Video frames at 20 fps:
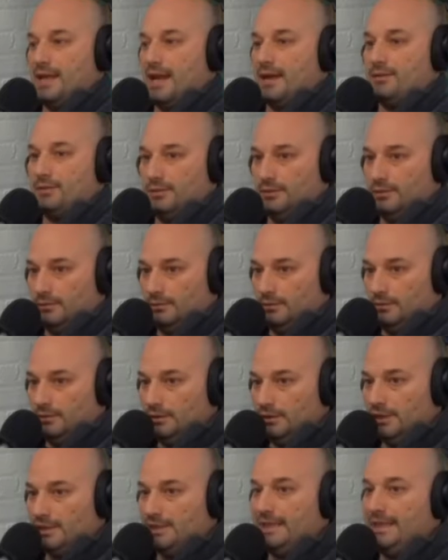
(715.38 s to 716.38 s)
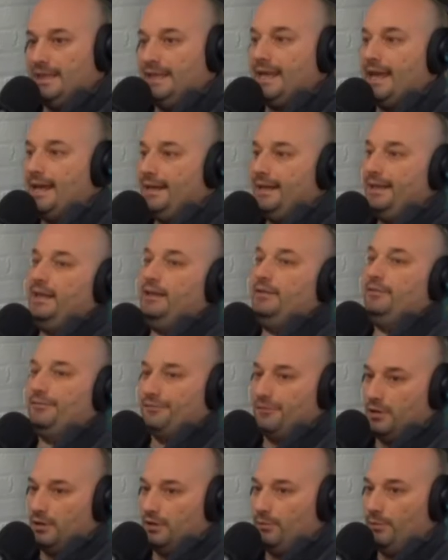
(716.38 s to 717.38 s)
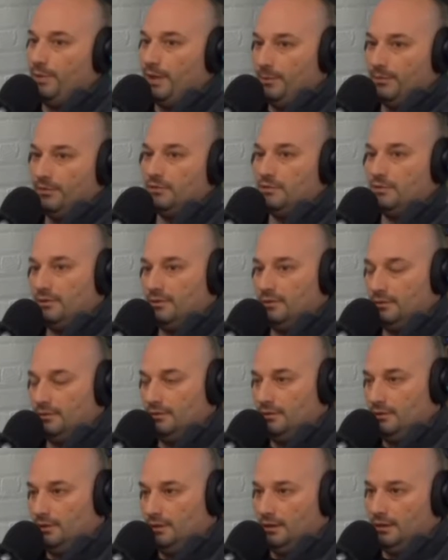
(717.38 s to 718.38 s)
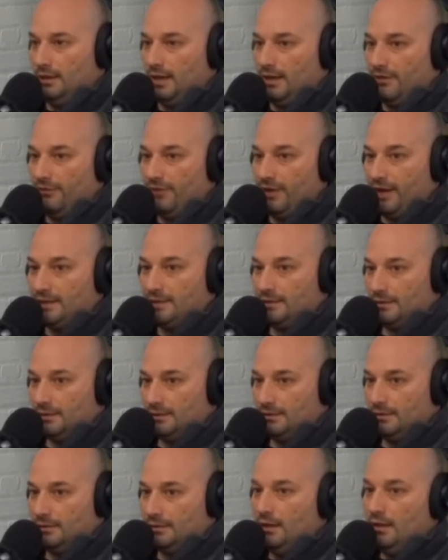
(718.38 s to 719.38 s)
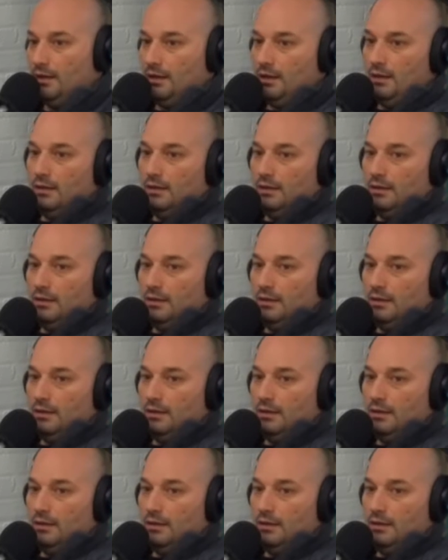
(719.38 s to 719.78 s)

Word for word: comes down to. Just getting in front of people's like faces